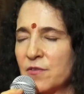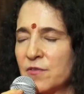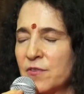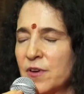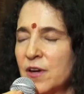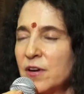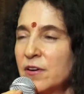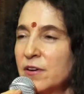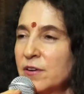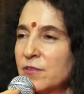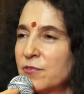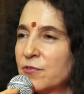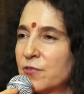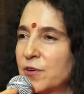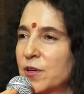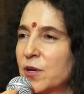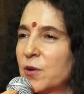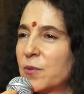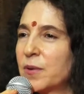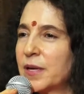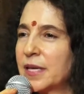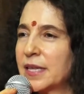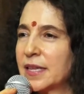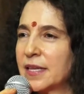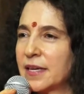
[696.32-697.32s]
very
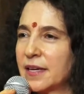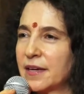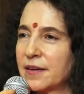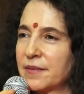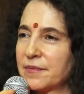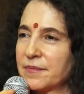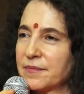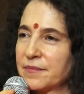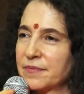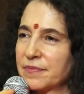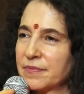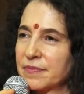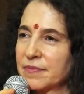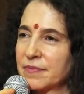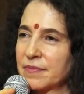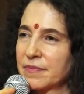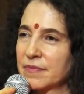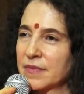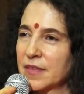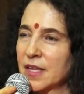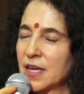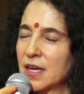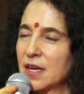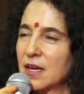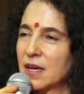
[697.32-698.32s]
frequently
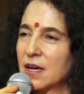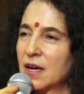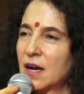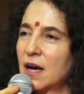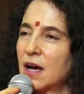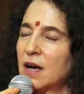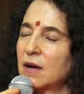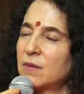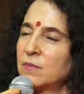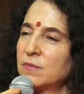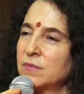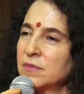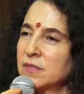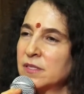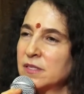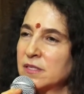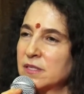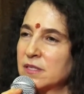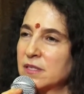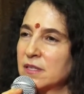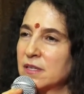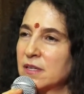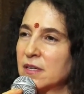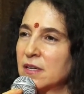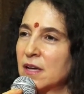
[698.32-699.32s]

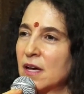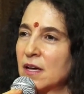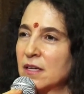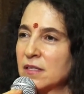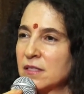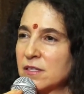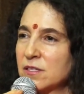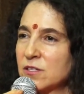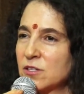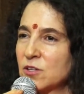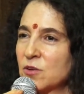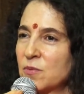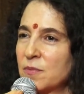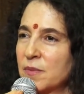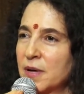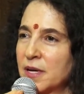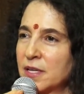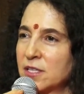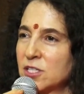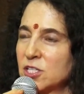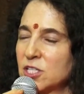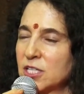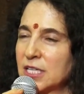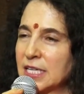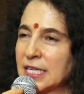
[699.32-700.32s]
comes not so
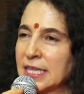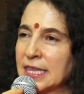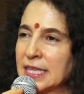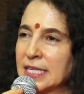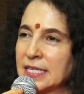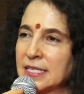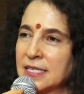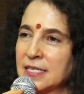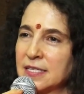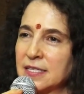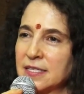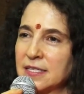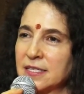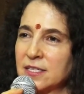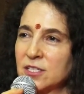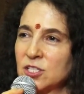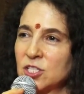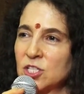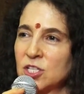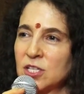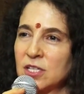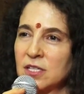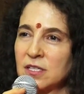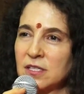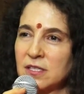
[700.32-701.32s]
much in the
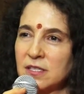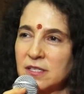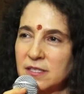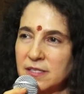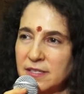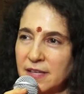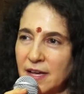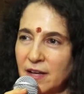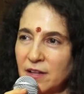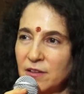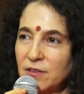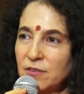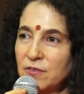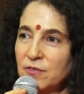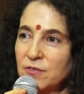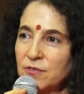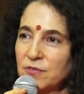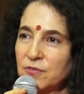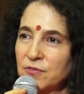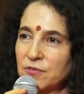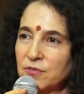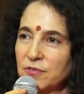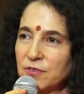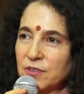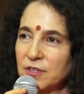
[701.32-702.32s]
decision
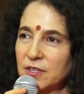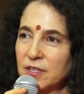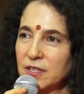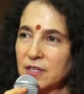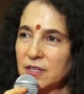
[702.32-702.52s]
itself,